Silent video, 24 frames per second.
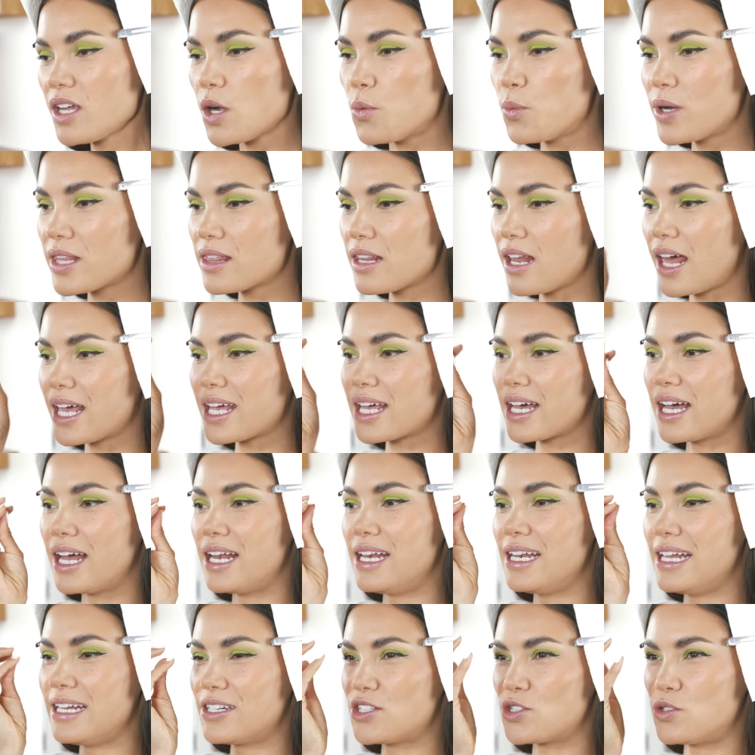with like a
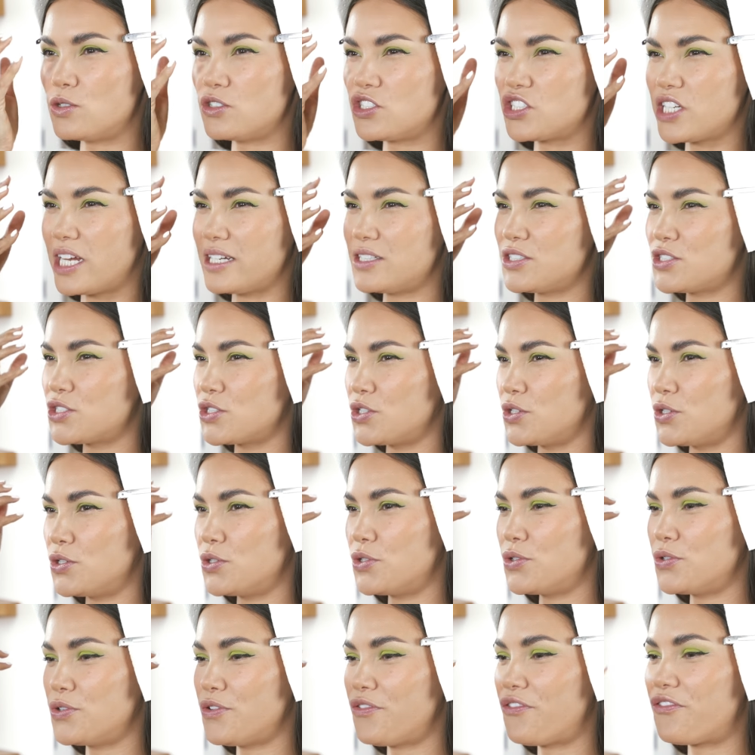little
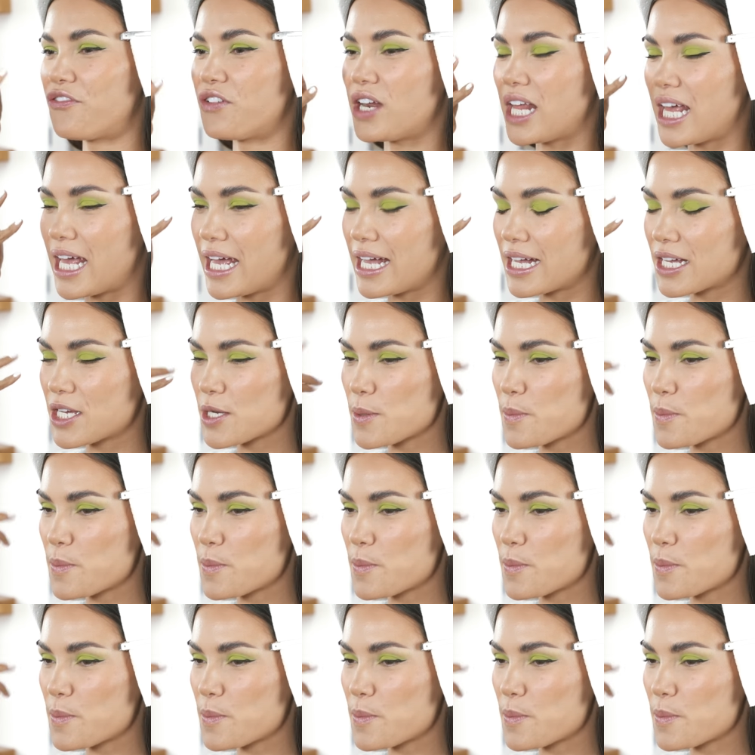gentle flick,